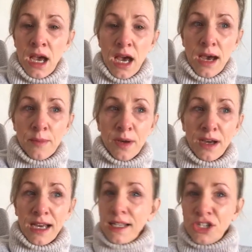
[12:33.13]

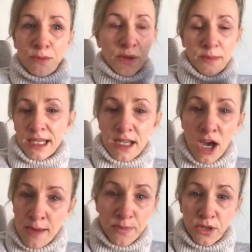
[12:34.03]
And she put me in a
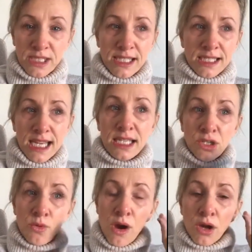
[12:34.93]
hypnotic state
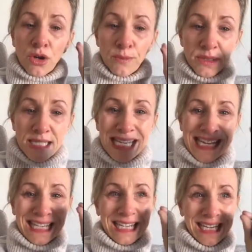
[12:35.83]
to work on a
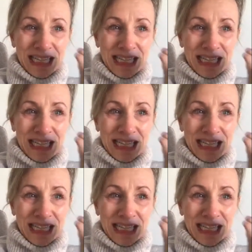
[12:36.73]
particular